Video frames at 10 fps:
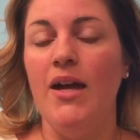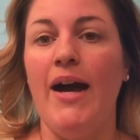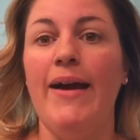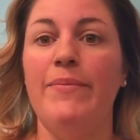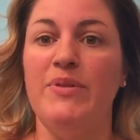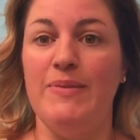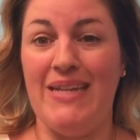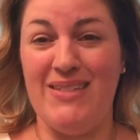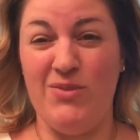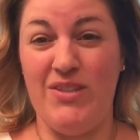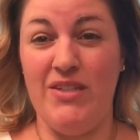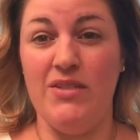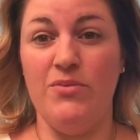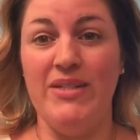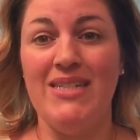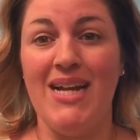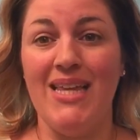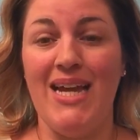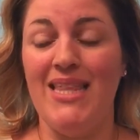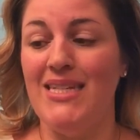I am obsessed with this. The reason I
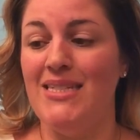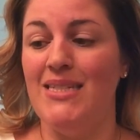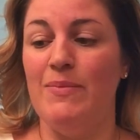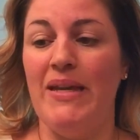like this is